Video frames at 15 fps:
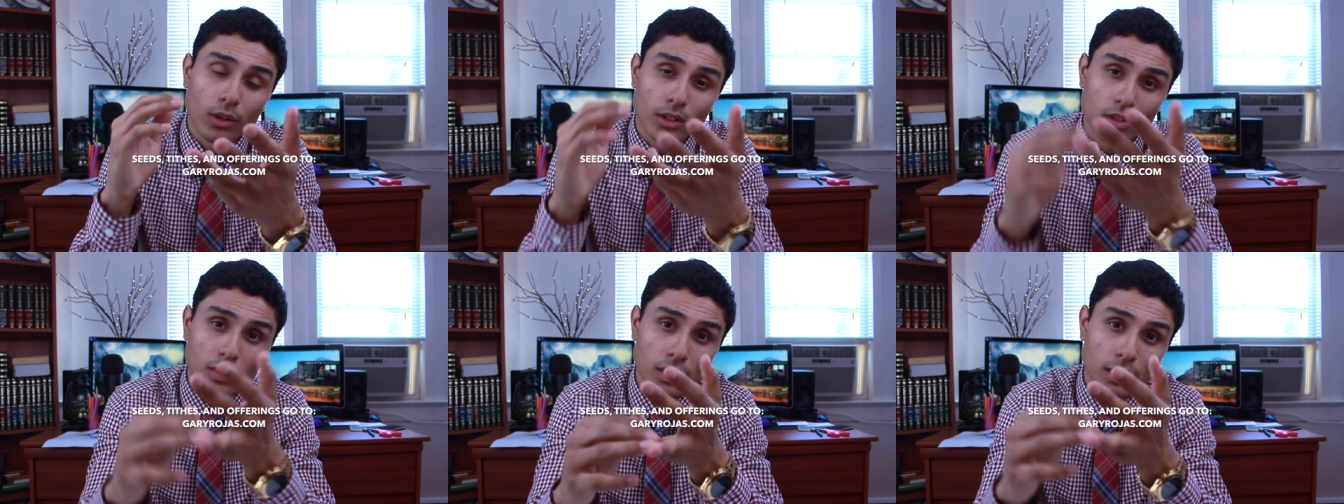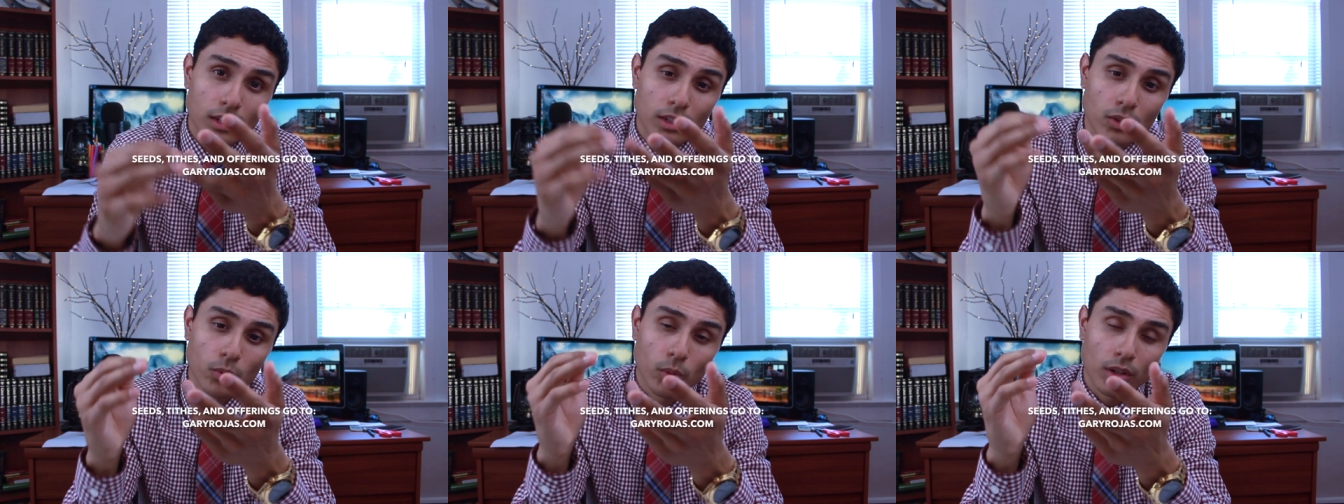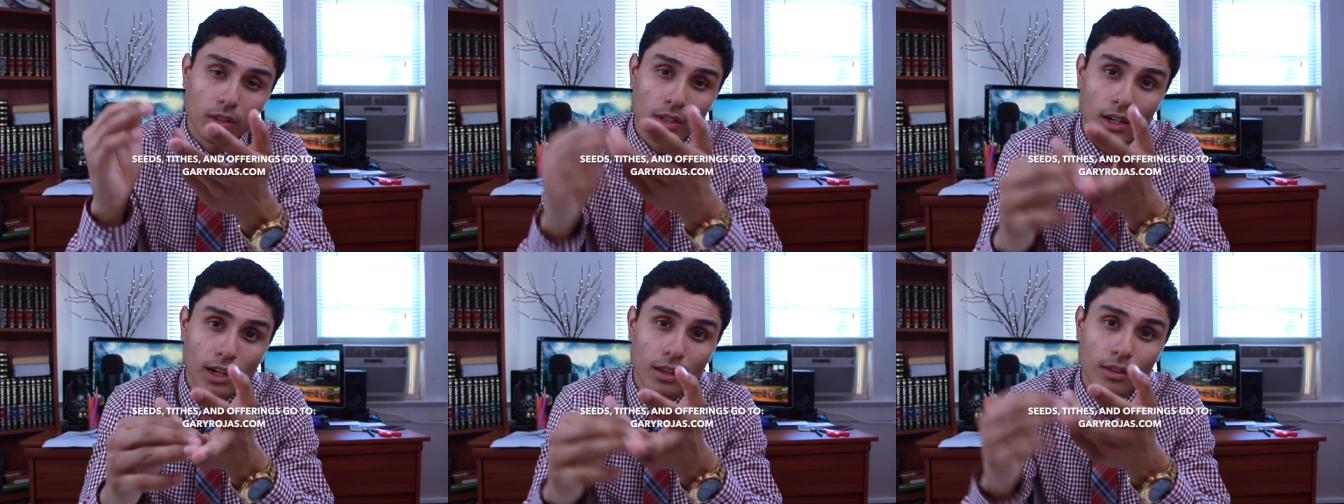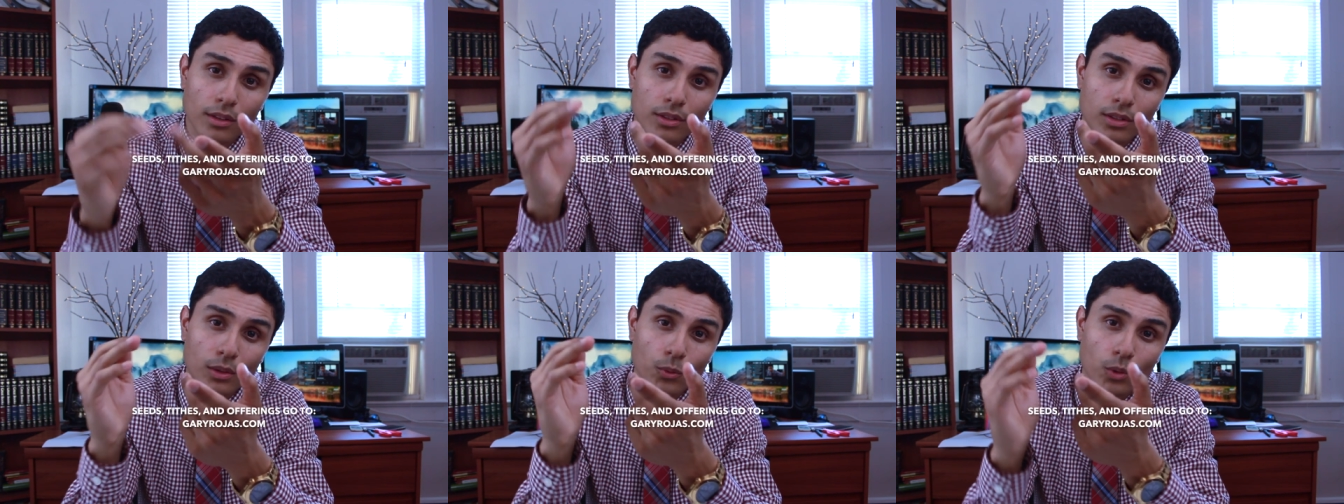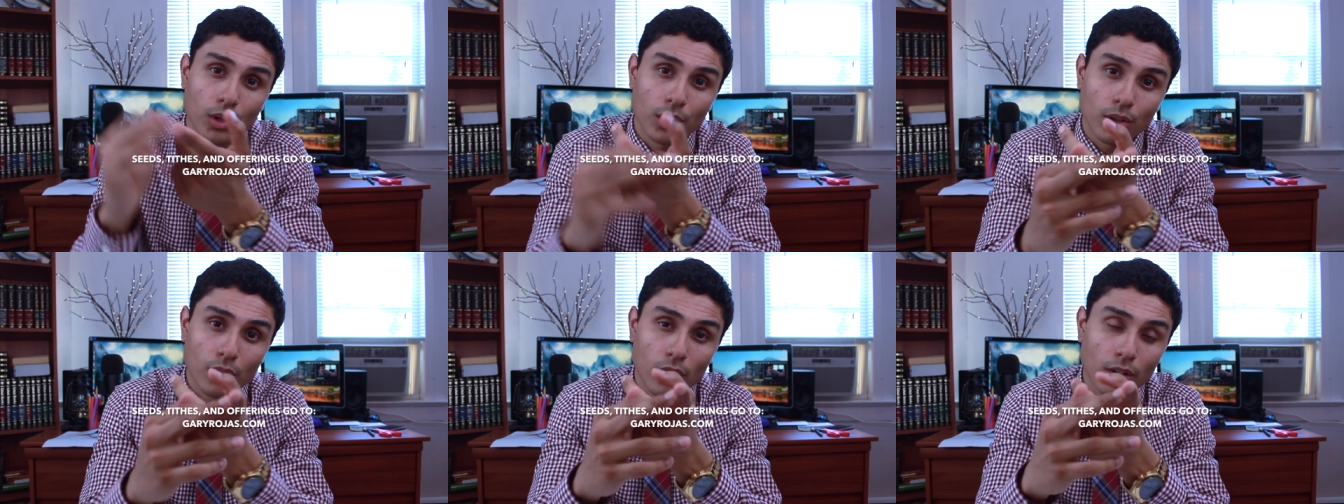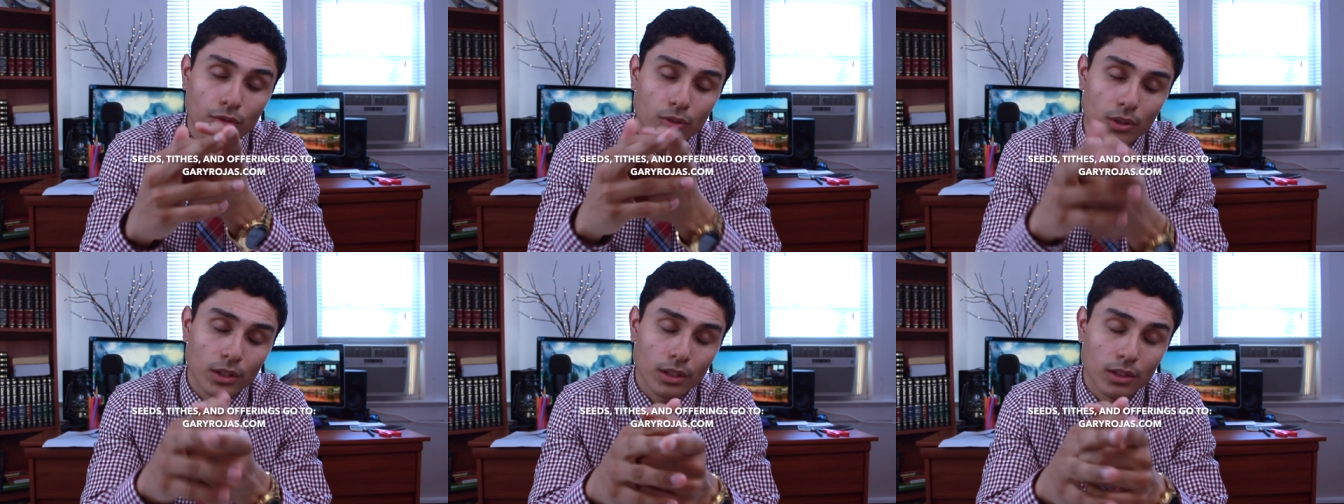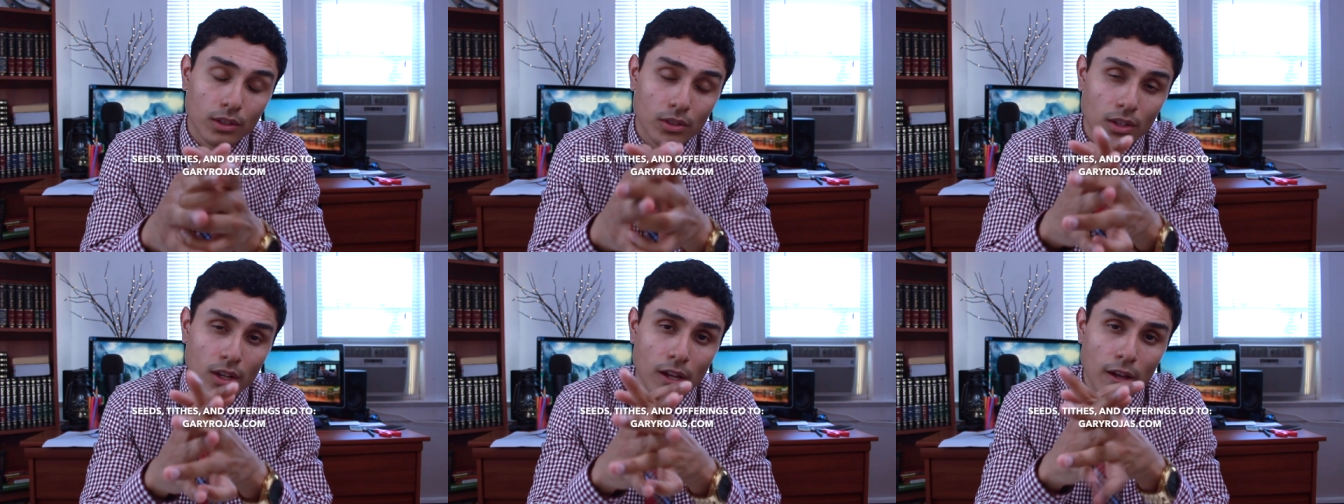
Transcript: what a seed is, what a tithe is, and what an offering is.